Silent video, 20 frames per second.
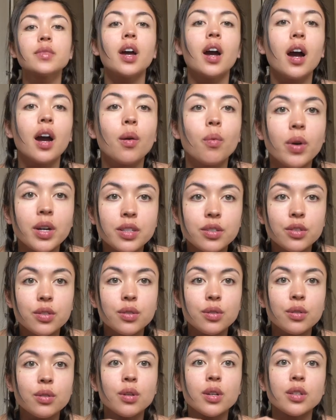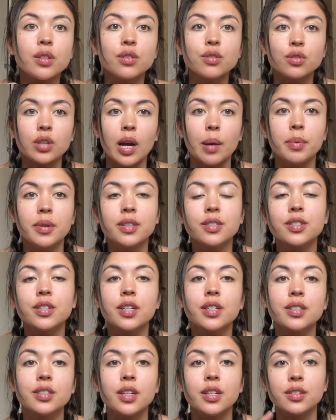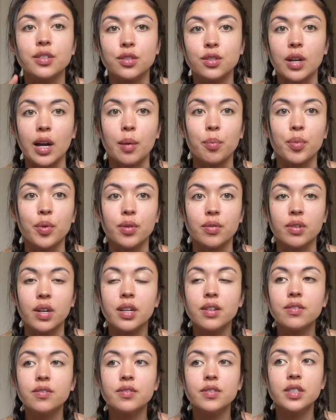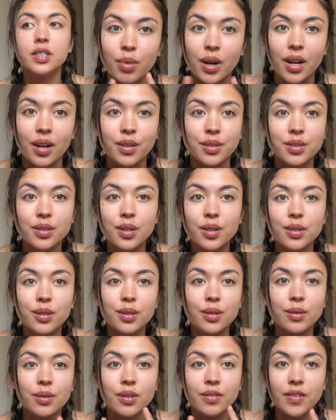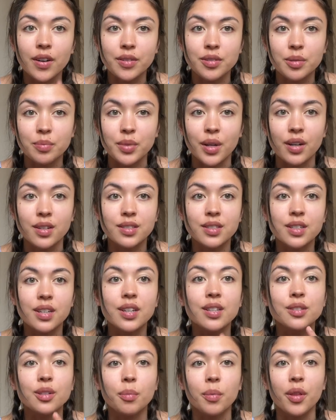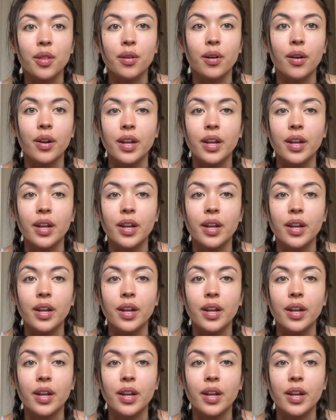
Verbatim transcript: I went to the scrap exchange and the scrap thrift, but I also found some yarn today, so I'm gonna throw it